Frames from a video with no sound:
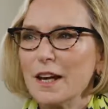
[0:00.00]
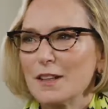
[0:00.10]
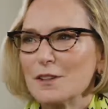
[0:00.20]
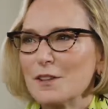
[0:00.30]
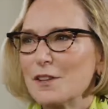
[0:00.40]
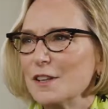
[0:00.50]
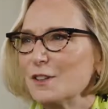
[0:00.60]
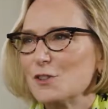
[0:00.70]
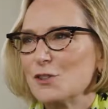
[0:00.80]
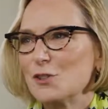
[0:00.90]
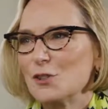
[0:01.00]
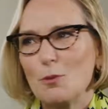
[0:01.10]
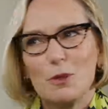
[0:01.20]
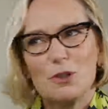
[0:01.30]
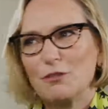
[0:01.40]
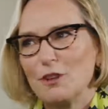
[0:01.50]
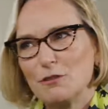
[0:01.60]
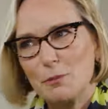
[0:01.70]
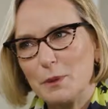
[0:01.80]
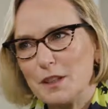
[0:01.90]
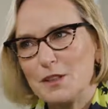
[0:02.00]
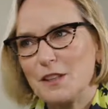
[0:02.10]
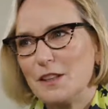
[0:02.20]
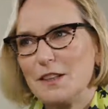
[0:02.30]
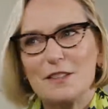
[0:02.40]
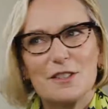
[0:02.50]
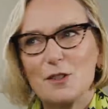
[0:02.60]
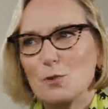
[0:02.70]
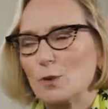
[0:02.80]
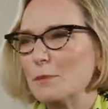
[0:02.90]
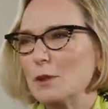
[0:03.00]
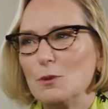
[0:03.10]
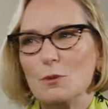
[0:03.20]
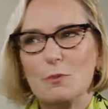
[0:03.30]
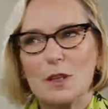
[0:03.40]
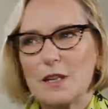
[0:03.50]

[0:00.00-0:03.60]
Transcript: And the thing that's so much fun me to see is these women who